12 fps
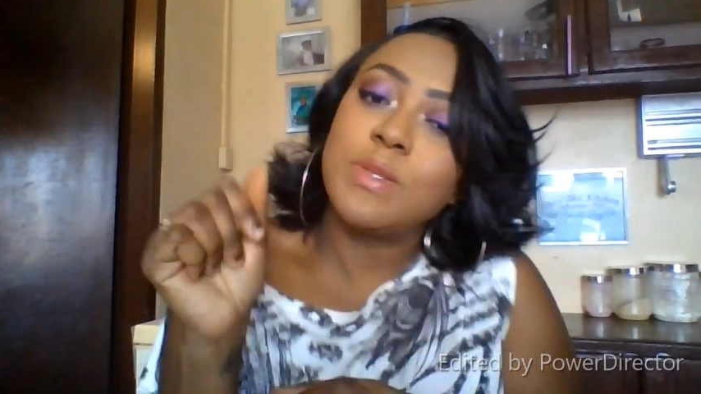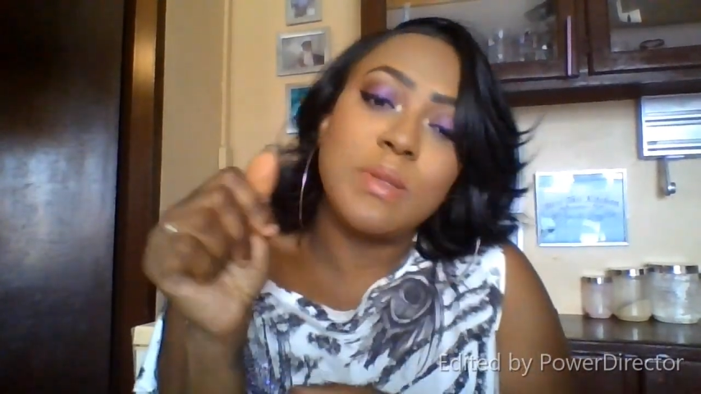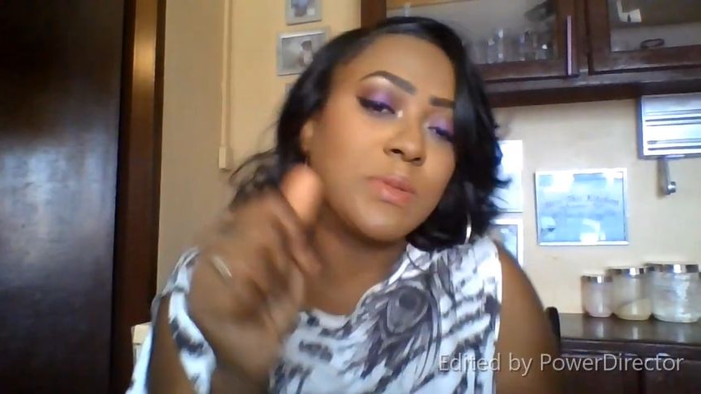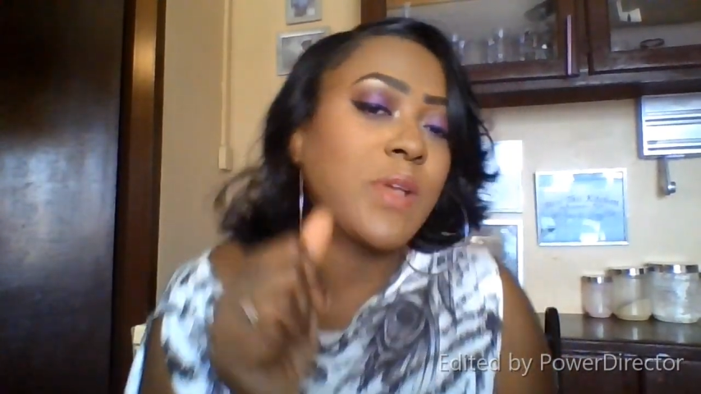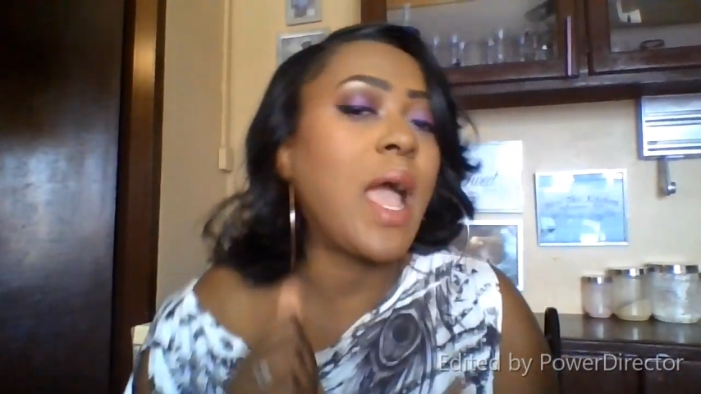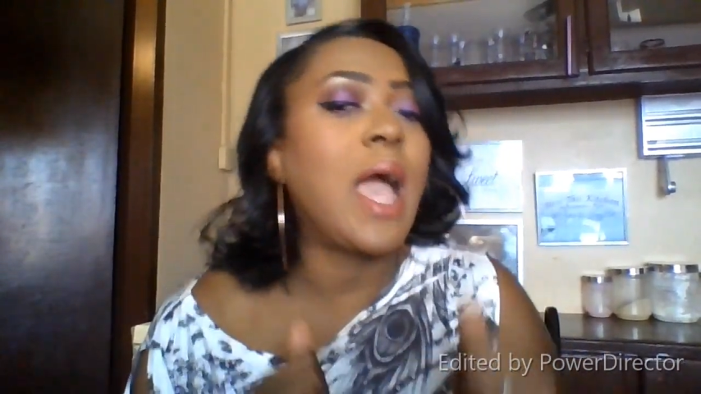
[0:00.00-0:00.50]

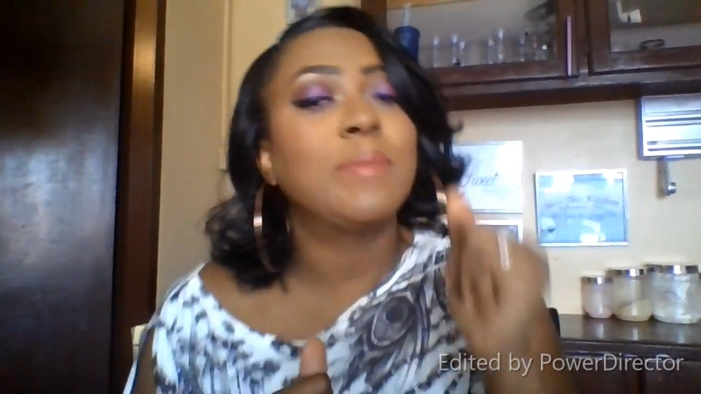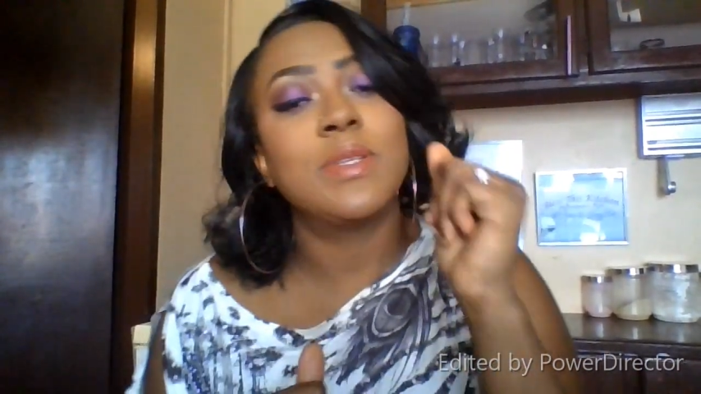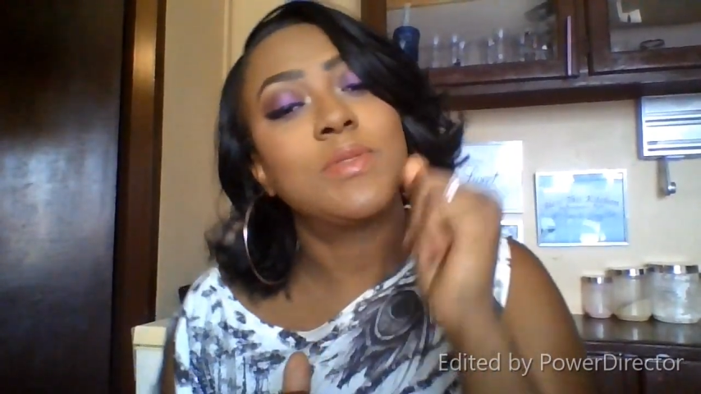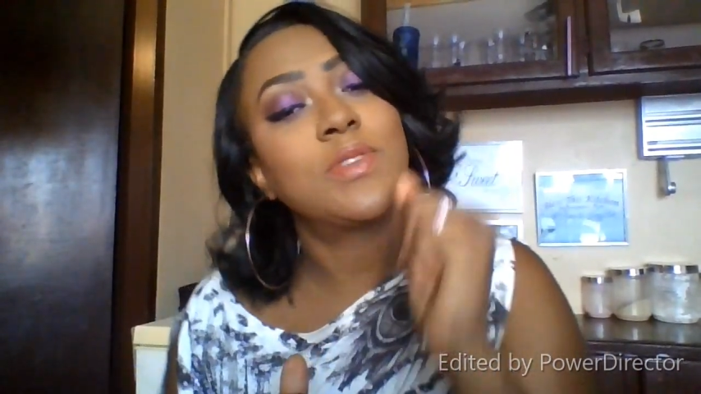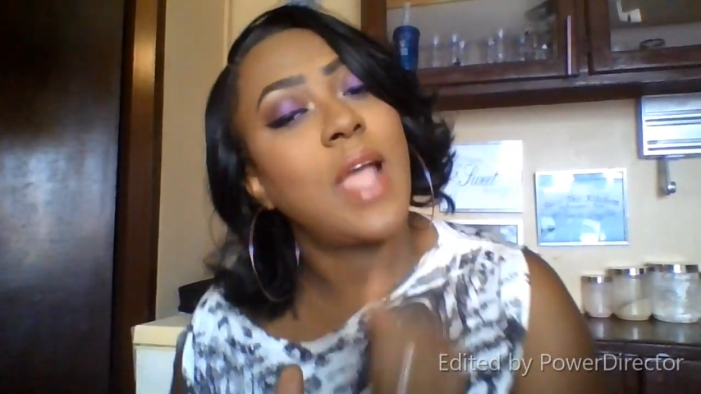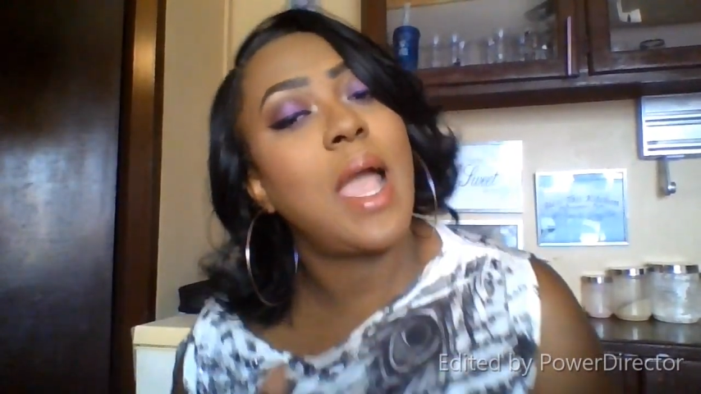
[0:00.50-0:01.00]
Subscribe,
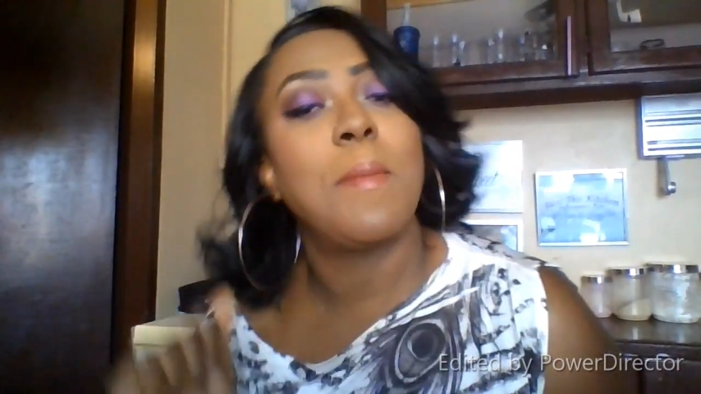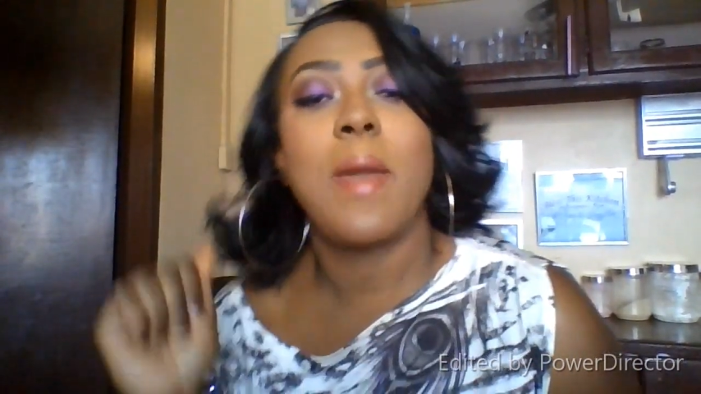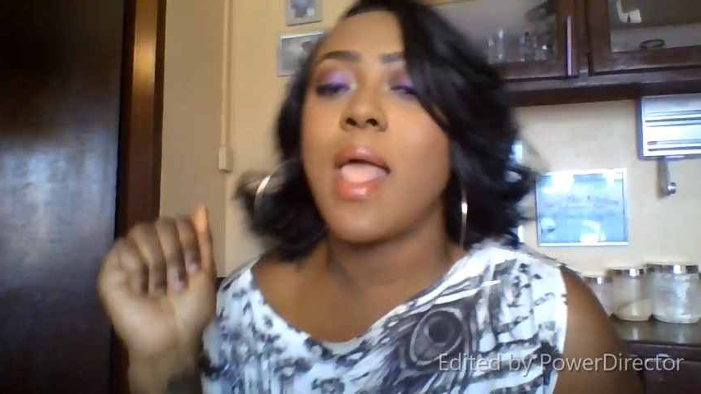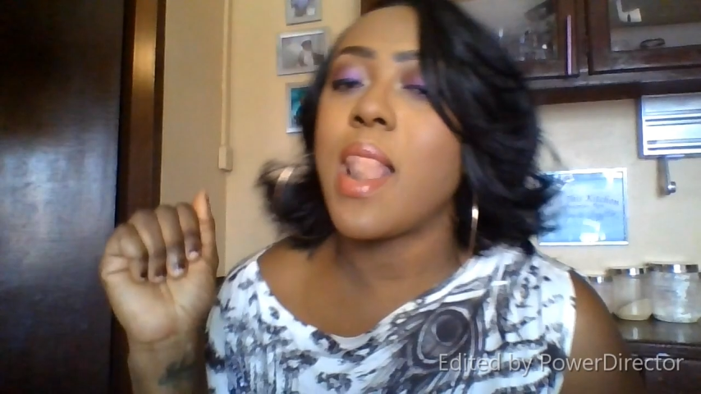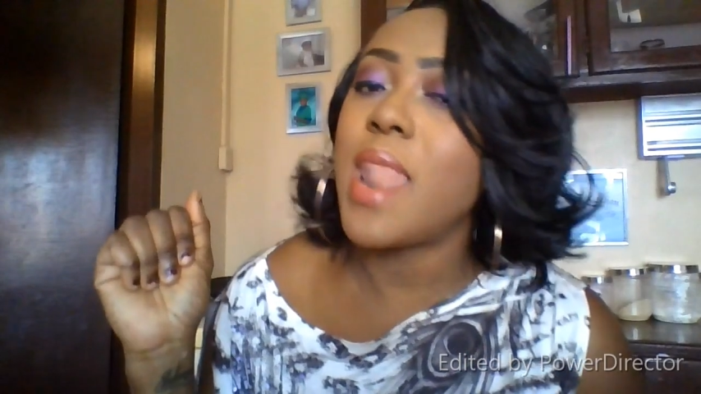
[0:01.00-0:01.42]
and